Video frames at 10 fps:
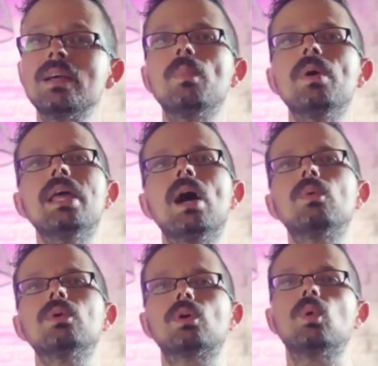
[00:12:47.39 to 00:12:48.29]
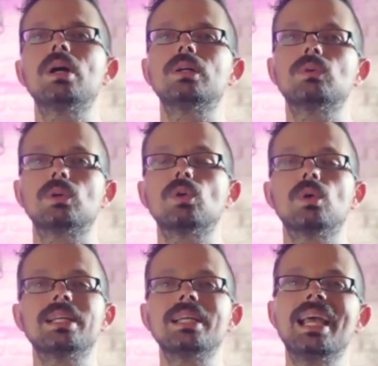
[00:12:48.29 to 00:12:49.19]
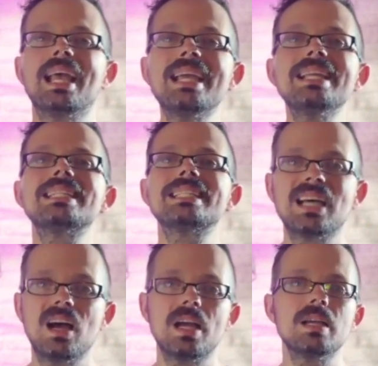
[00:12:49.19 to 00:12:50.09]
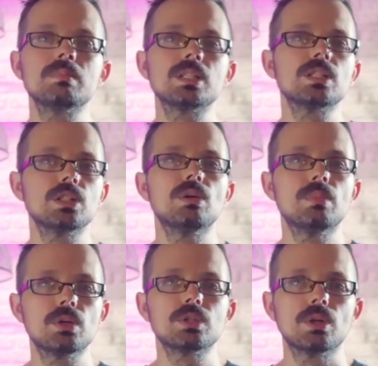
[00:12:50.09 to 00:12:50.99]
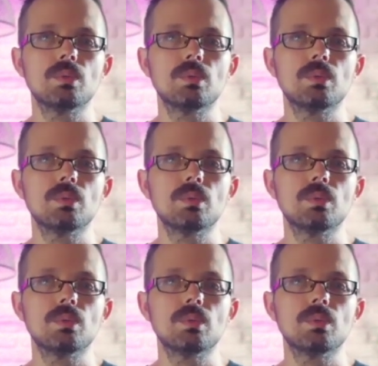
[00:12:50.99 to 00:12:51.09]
but now we're recording 8 times slow motion.